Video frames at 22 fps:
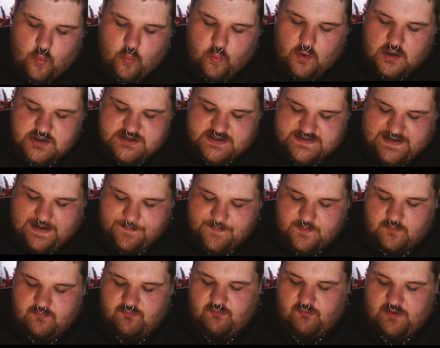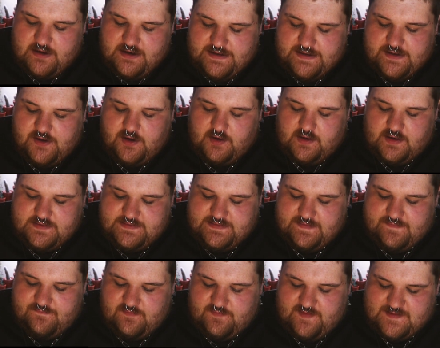Washi tape's a really good
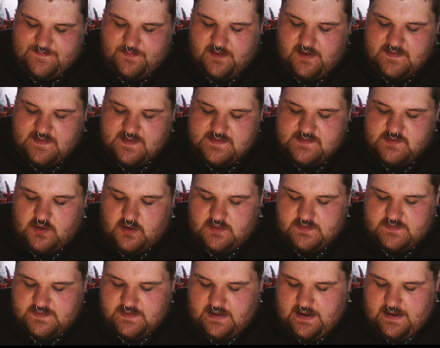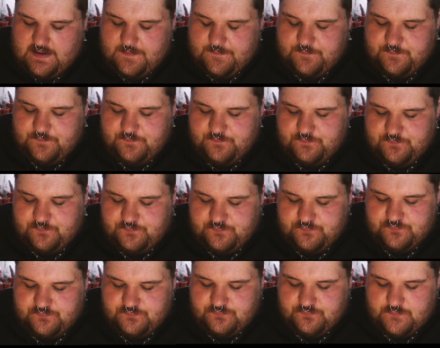idea for this because it's not
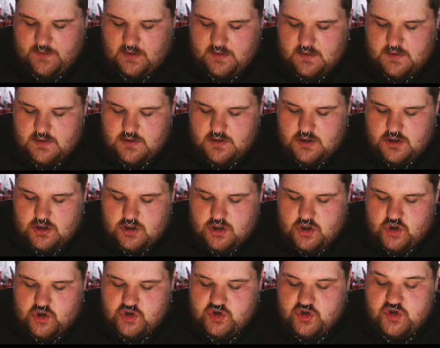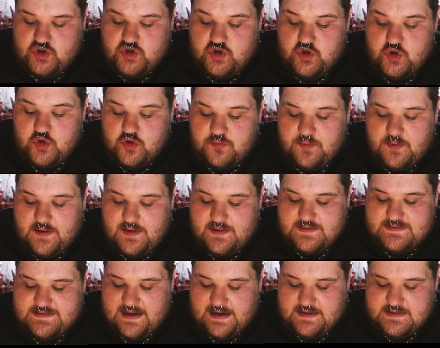um,
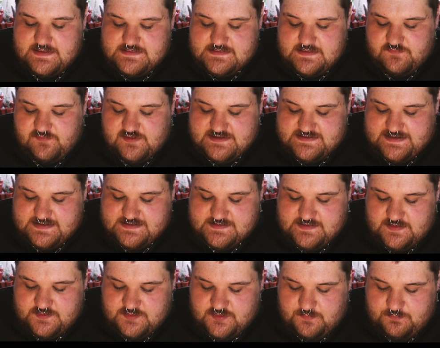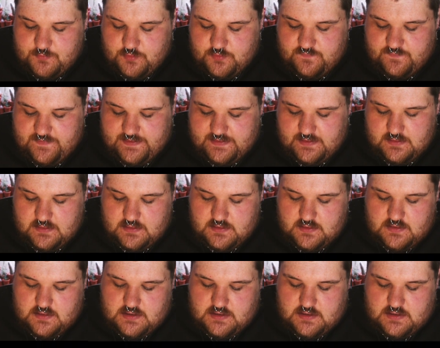super dense and resistant to moving.